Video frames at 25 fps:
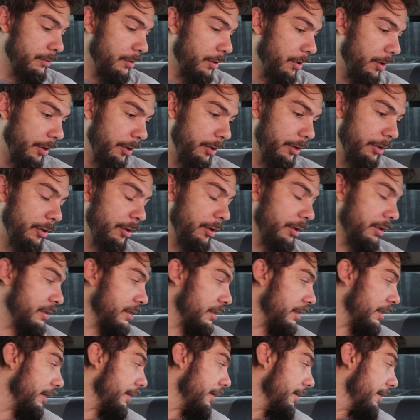
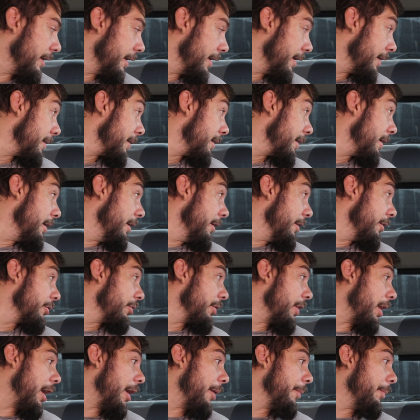honestly.
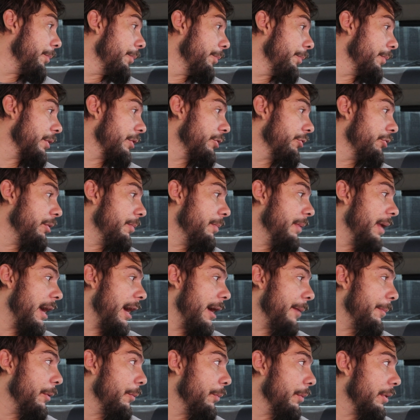So I'm extremely
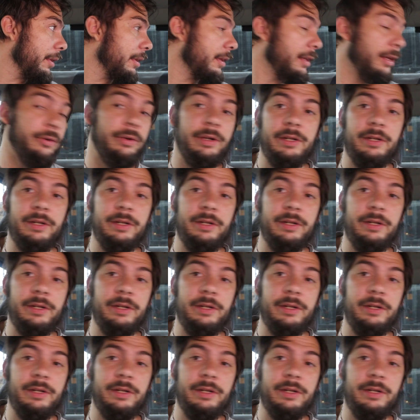happy with the